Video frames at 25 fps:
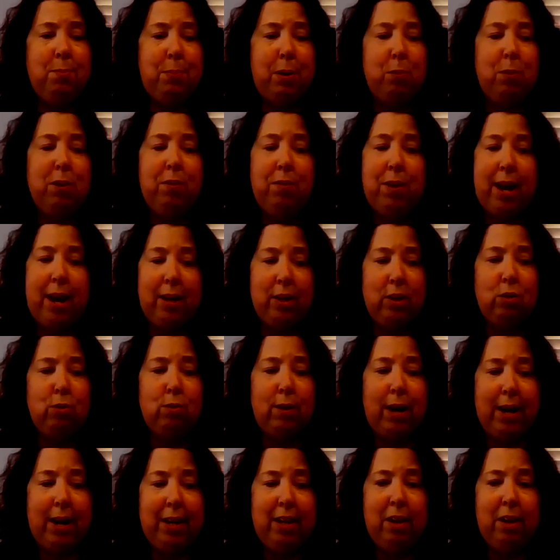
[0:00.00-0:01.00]
but we've had
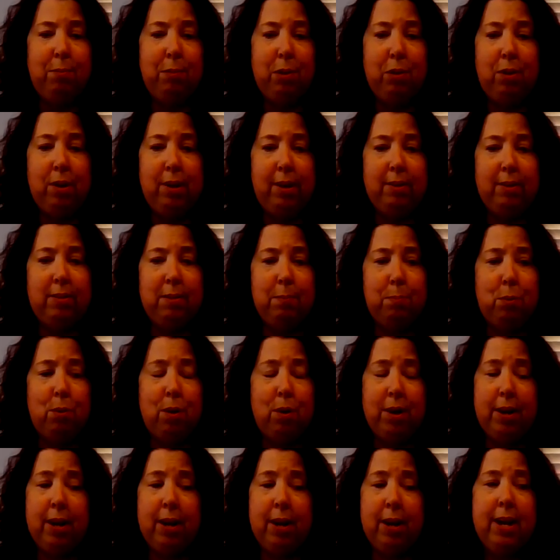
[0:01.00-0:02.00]
great community support.